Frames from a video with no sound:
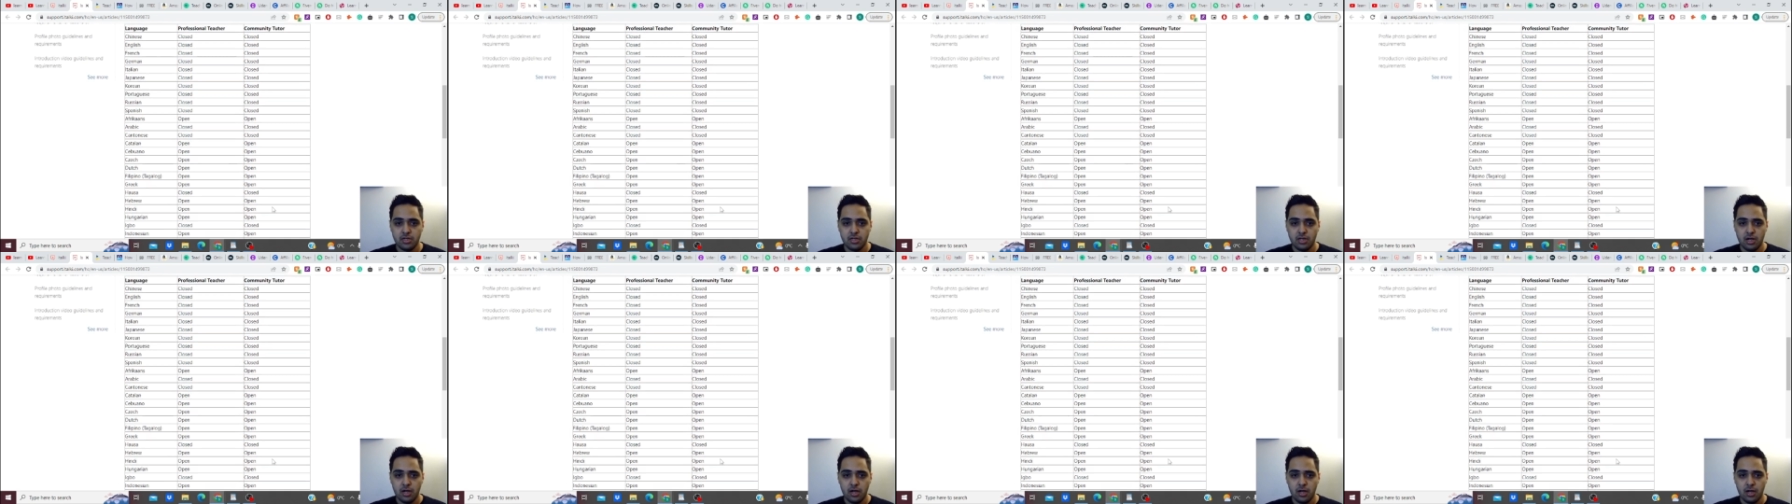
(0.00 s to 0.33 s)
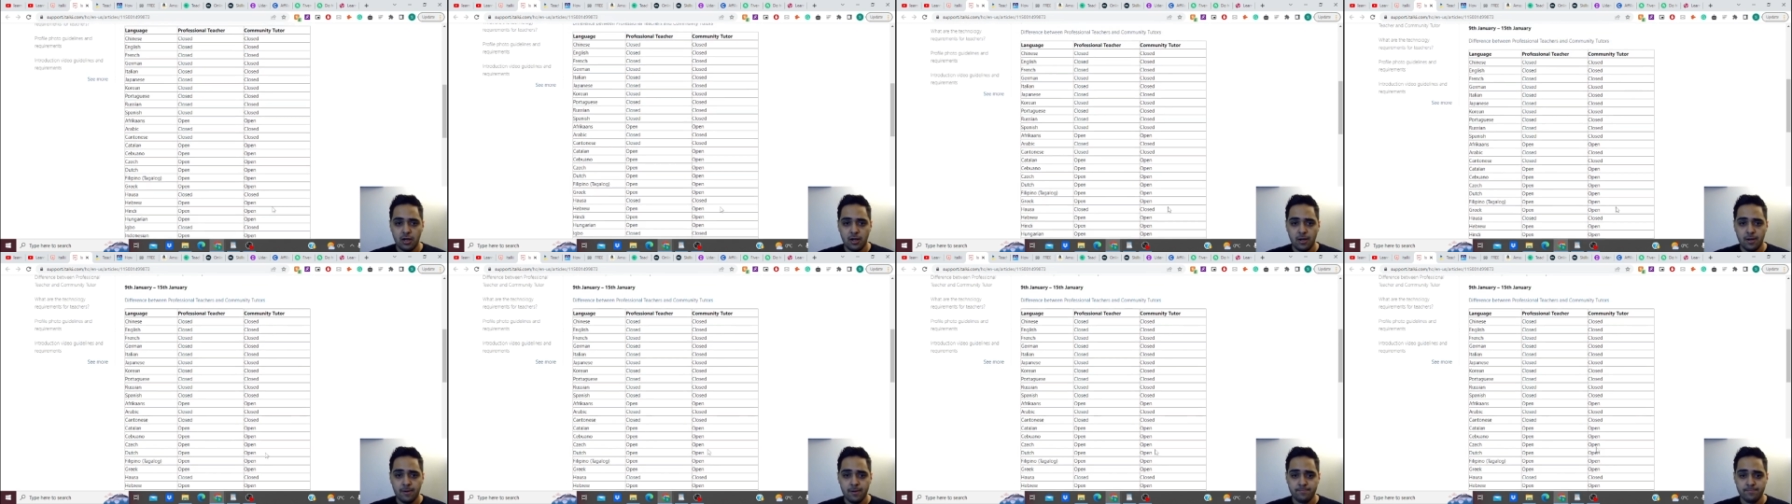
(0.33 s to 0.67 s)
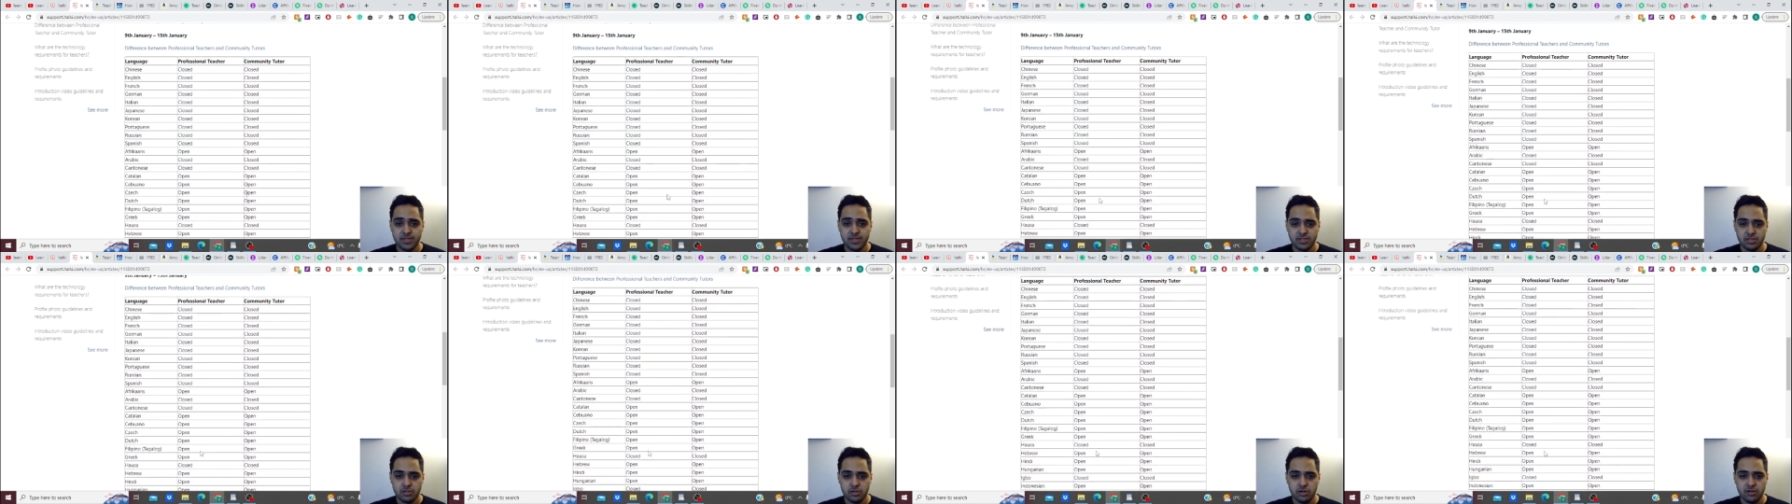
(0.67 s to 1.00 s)

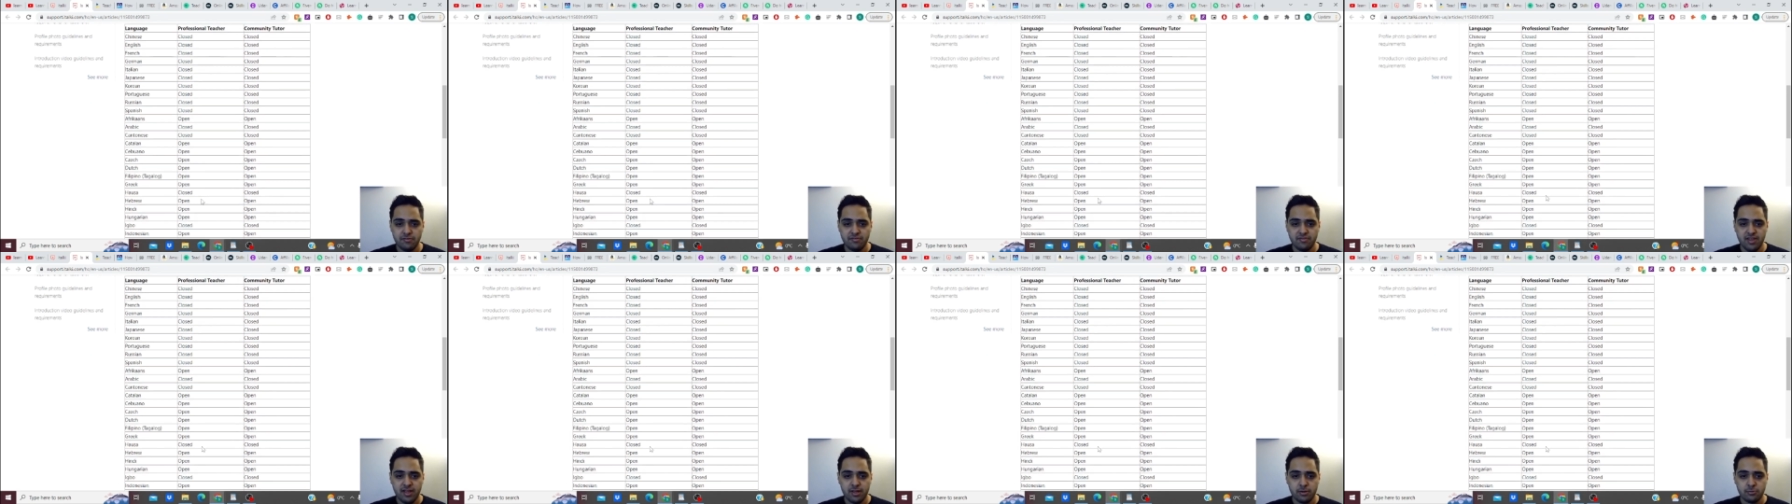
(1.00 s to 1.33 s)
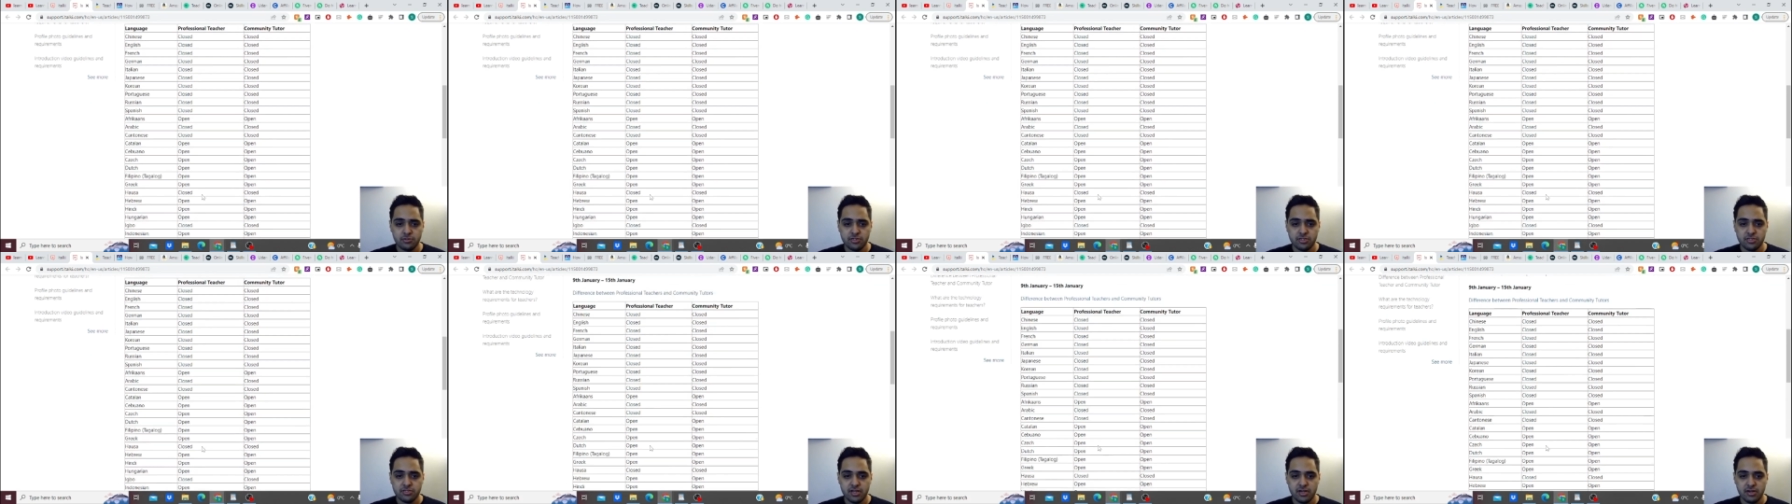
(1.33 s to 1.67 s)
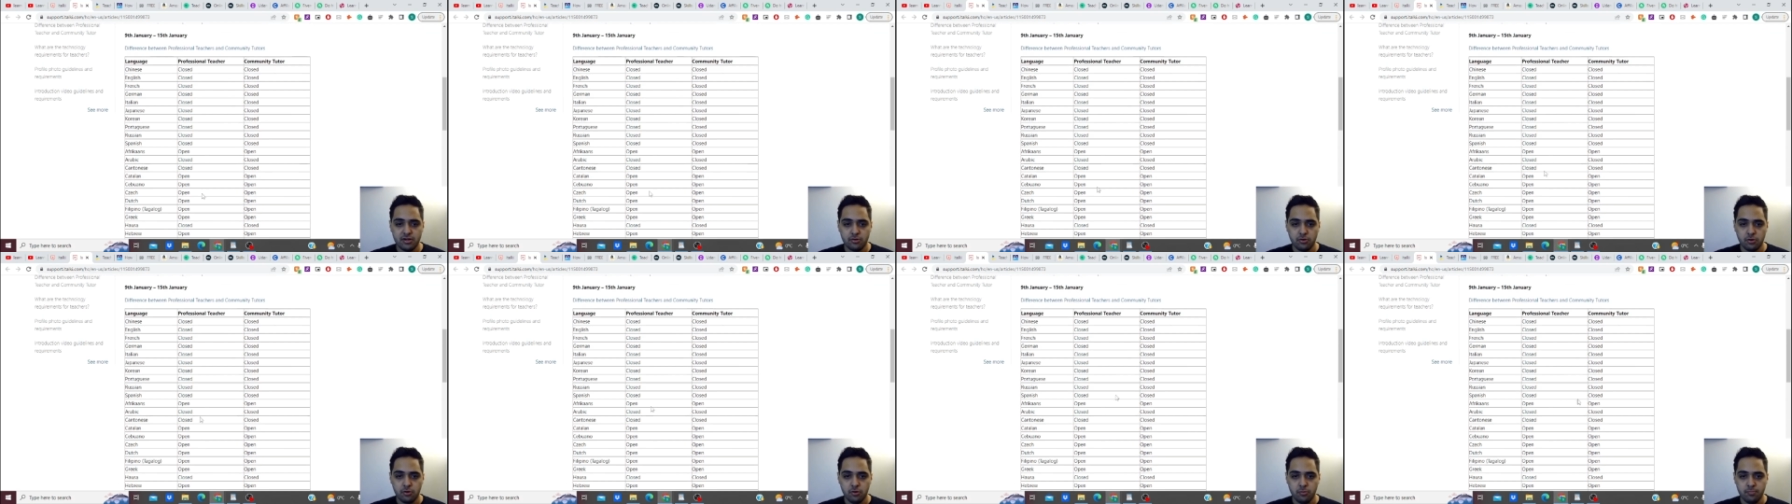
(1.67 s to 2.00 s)
There's a lot of languages that
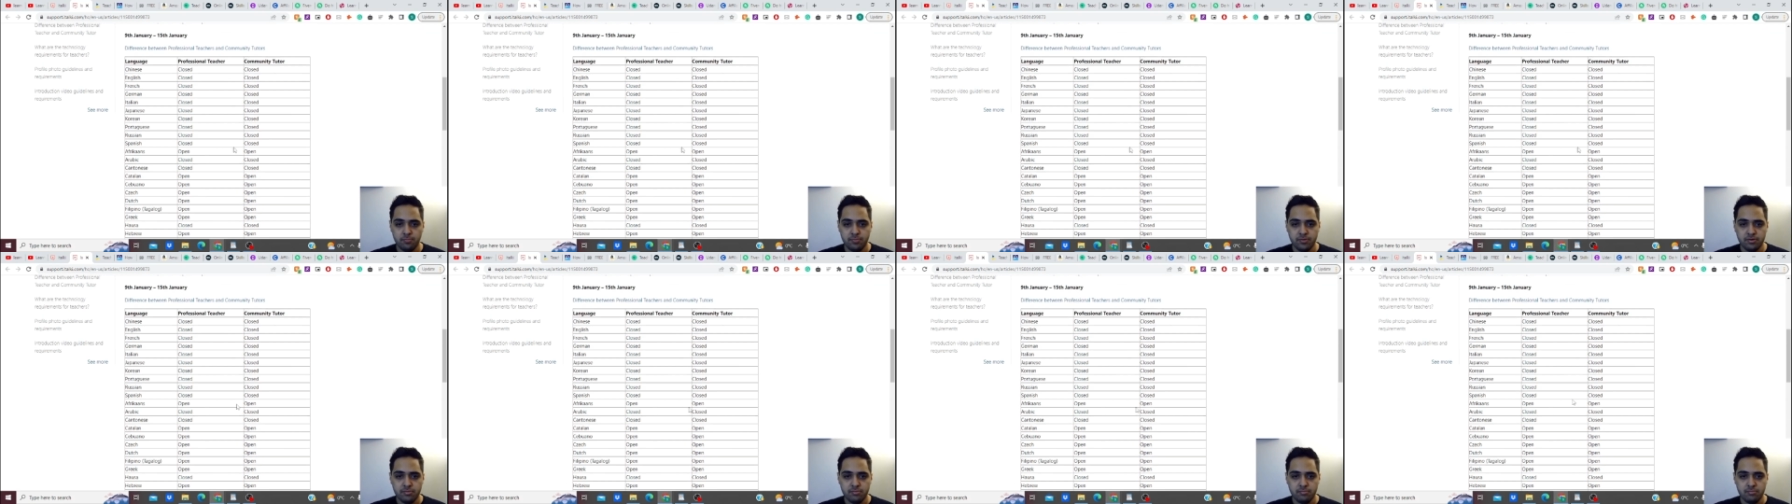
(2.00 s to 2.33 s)
are open,